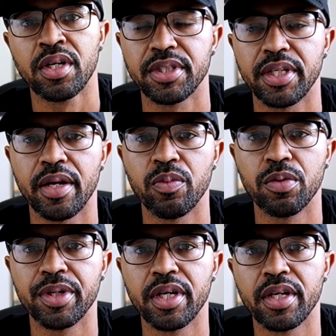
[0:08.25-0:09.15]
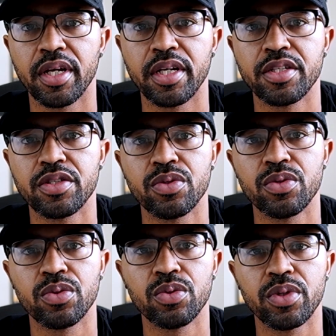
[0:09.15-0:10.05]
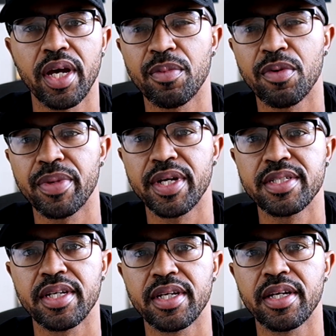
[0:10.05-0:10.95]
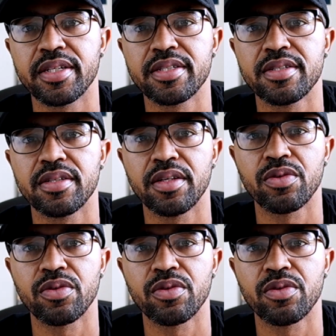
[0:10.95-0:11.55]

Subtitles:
Today we'll be getting into camera basics,